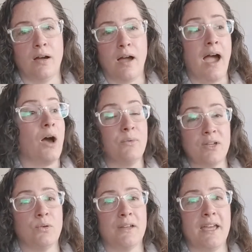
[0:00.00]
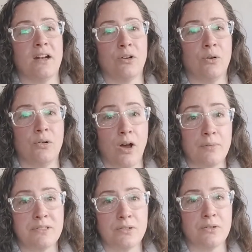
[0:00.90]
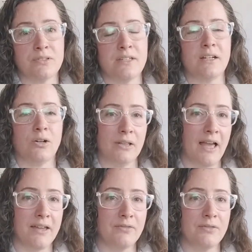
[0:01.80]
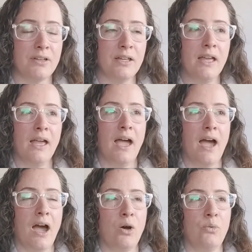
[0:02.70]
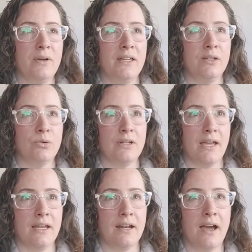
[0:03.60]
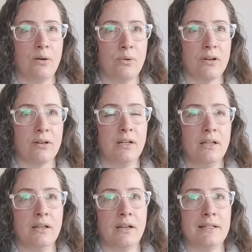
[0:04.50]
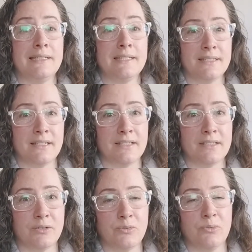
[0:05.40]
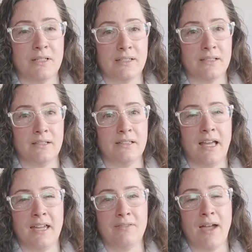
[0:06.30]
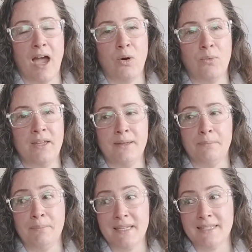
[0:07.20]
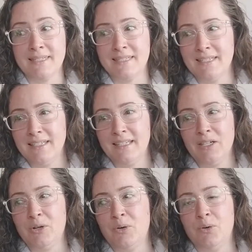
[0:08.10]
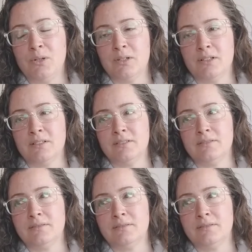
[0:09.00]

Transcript: how we create our own obstacles in our life, how we create our dissonance with life, how we miss or